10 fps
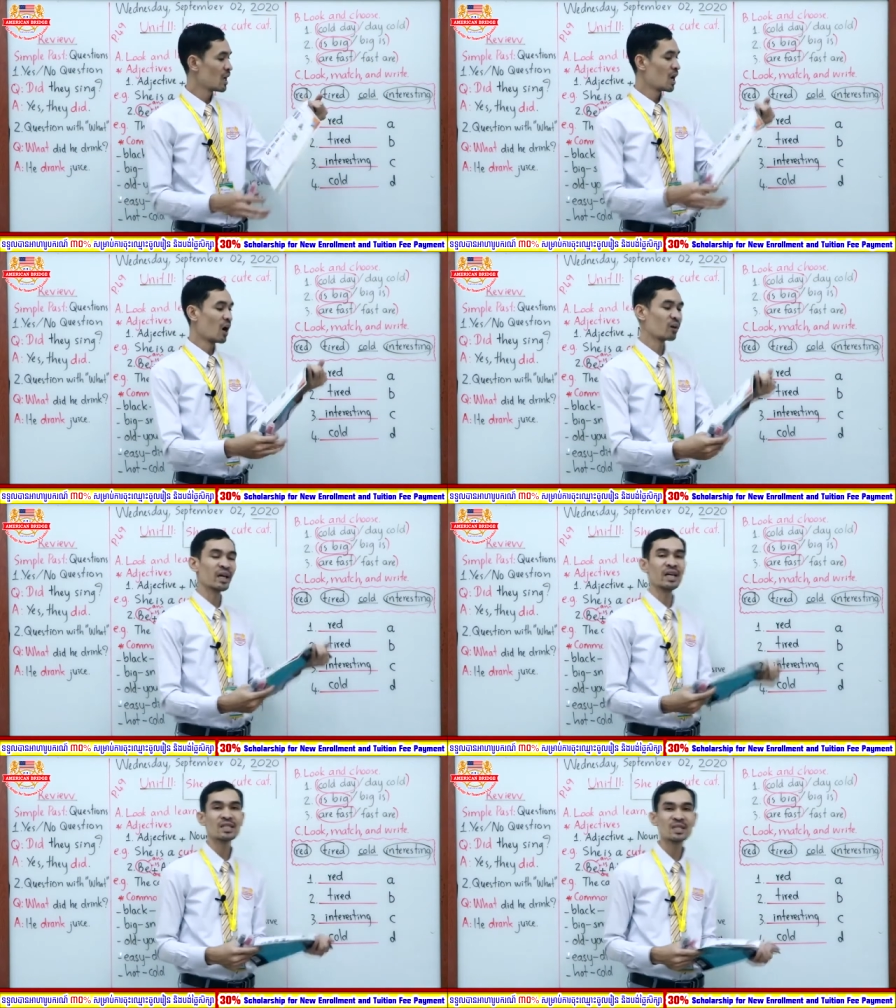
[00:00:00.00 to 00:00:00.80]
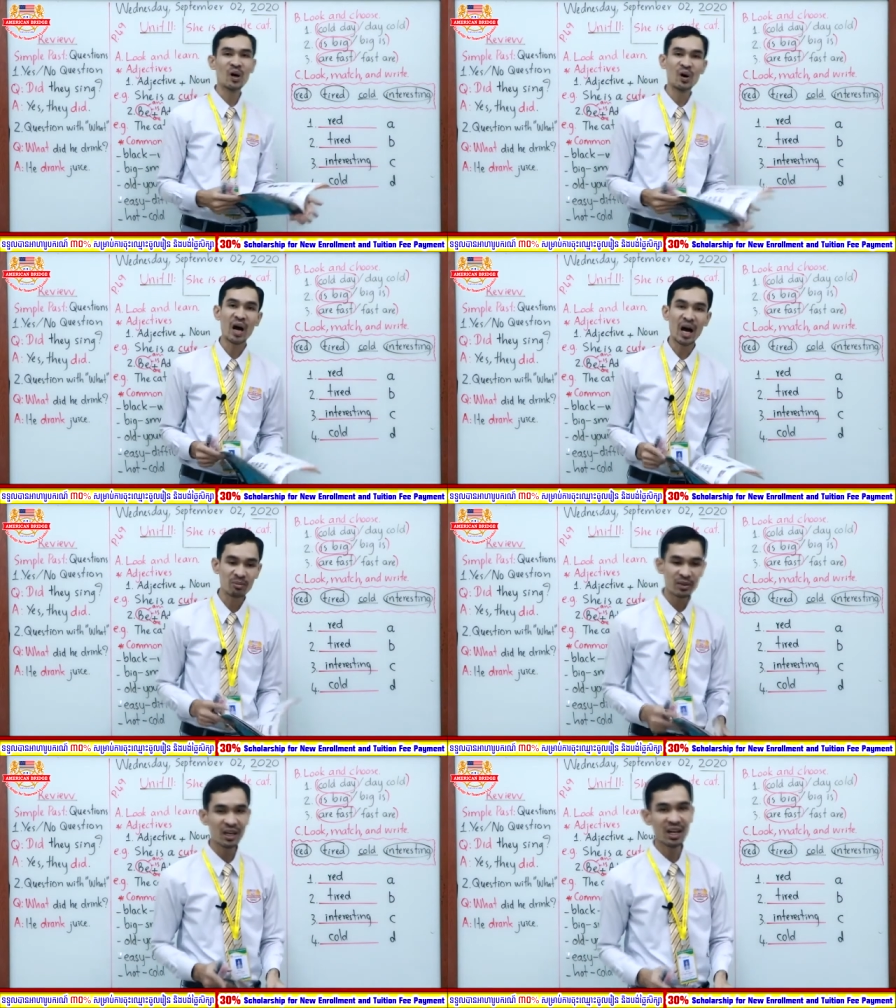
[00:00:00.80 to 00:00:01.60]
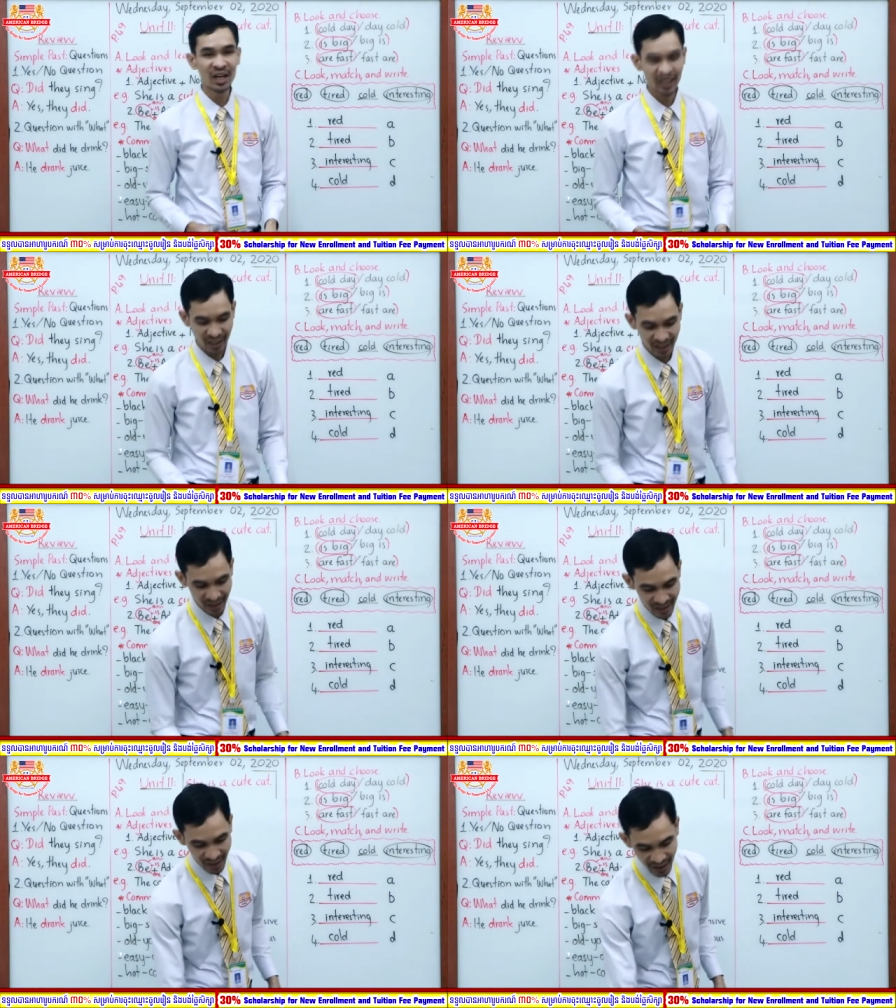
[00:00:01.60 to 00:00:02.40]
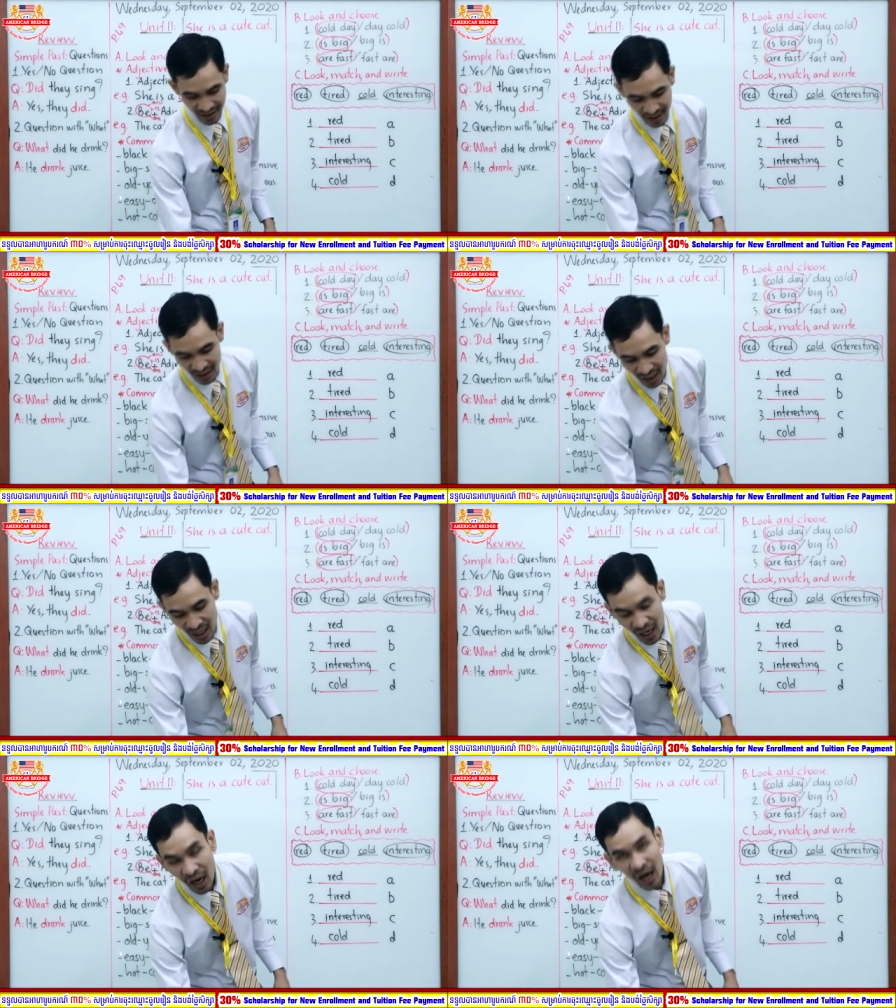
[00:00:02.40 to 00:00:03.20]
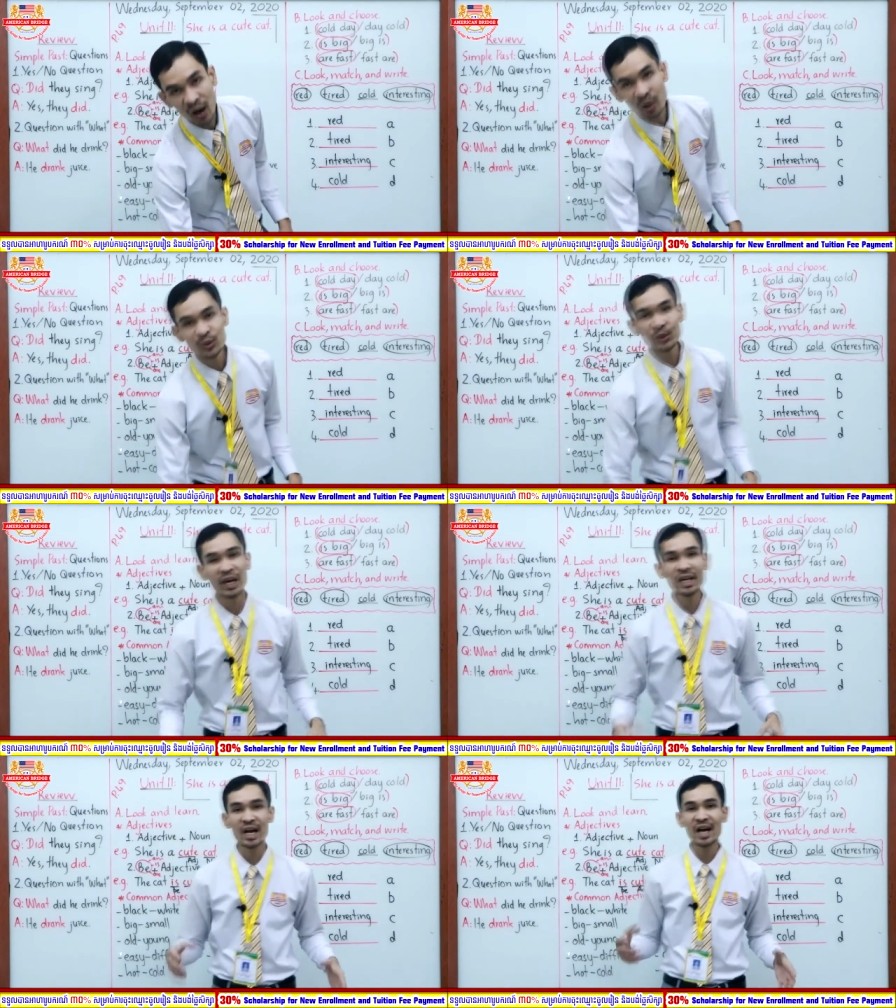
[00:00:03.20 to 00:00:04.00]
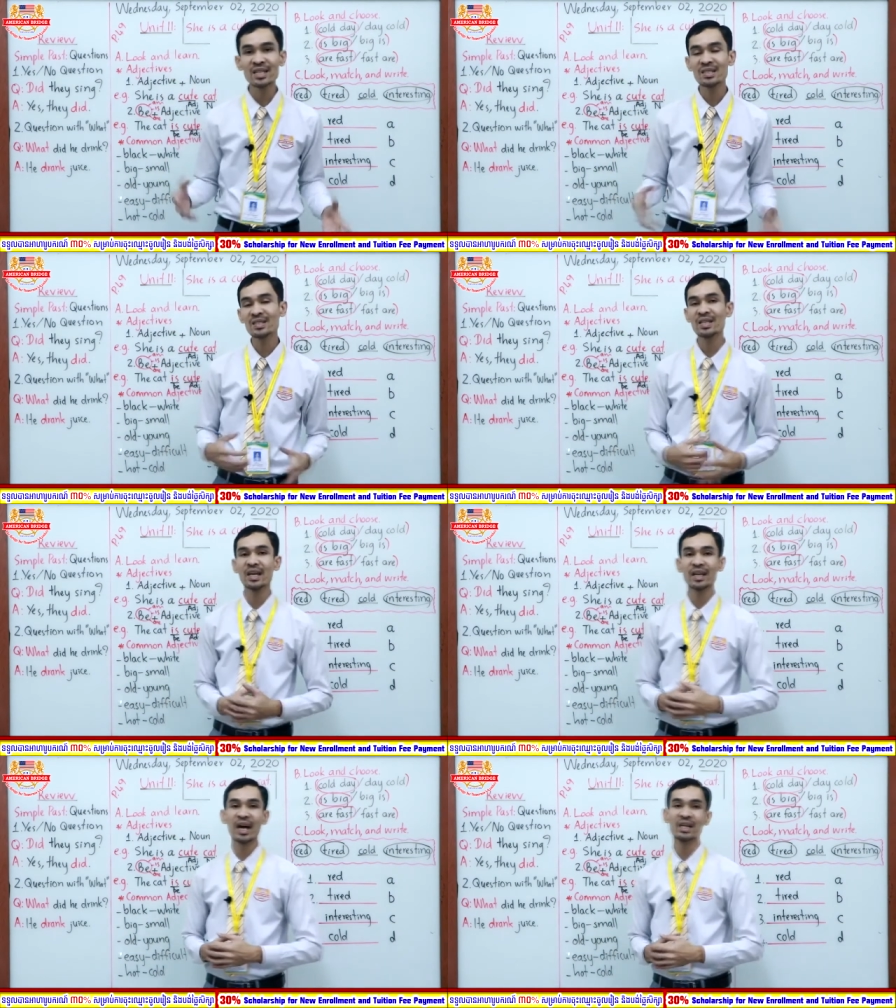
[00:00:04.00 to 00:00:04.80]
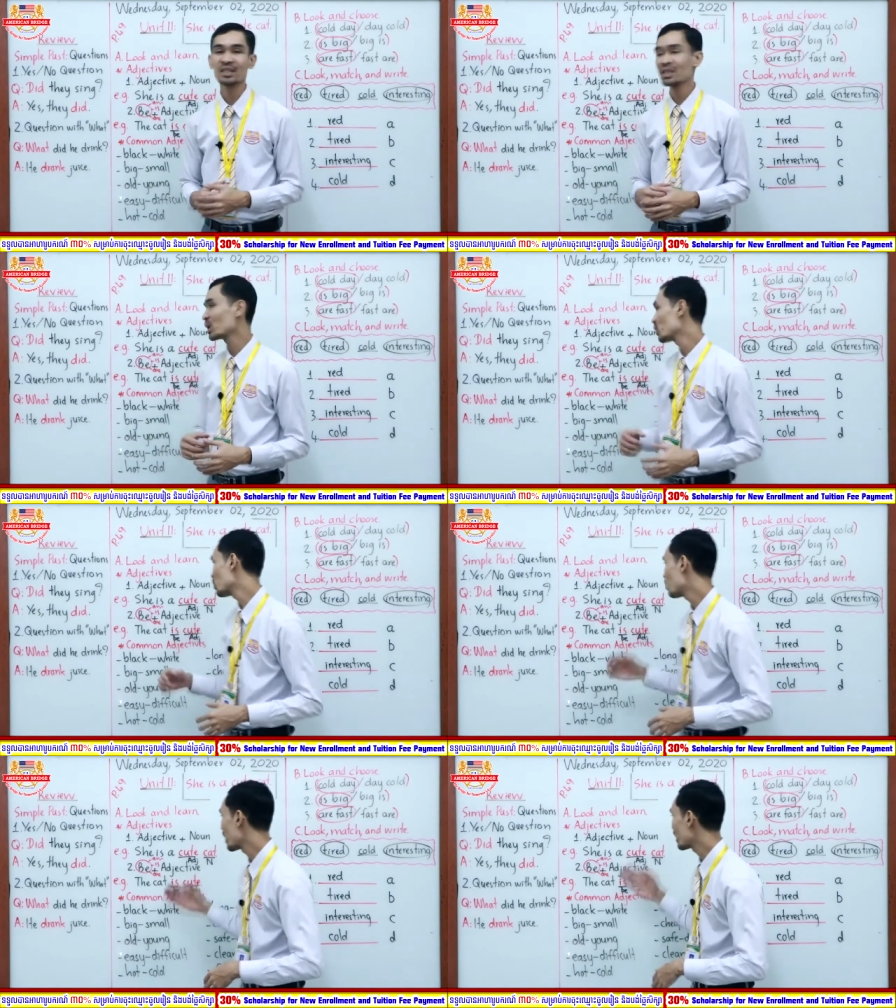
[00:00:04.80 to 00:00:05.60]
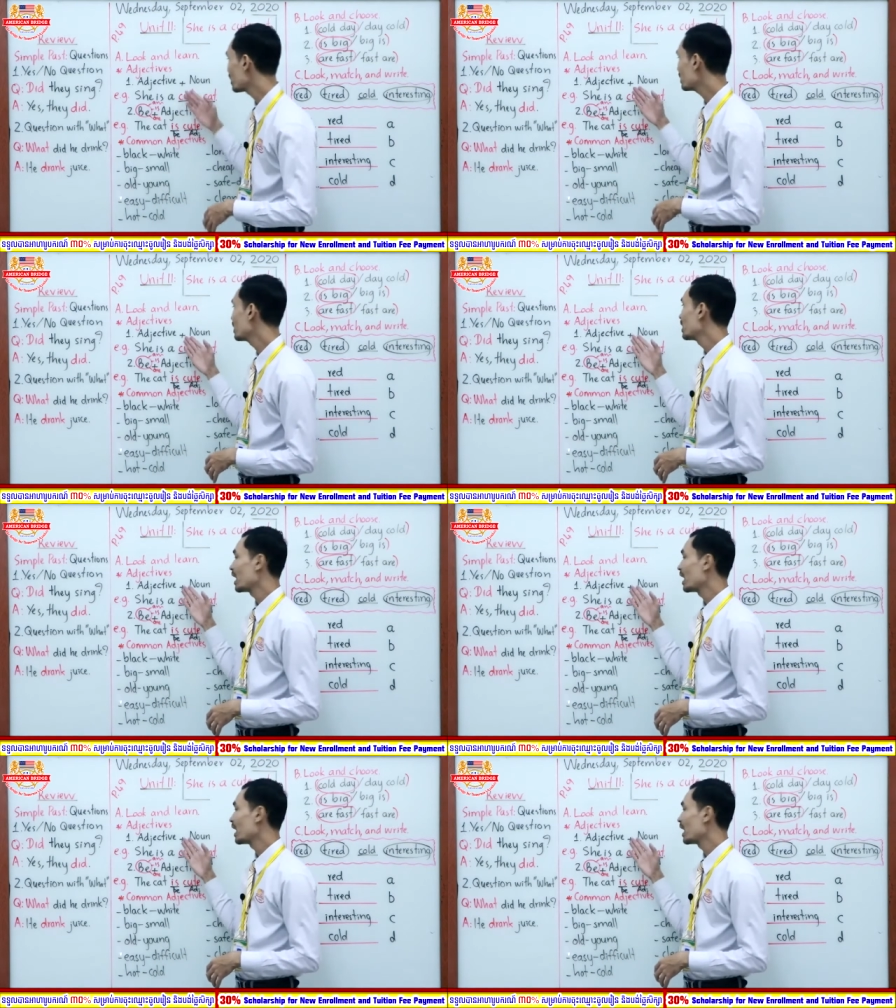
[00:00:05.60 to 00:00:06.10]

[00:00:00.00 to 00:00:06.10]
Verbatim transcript: Okay, so after learning this lesson, I hope you can understand adjective well.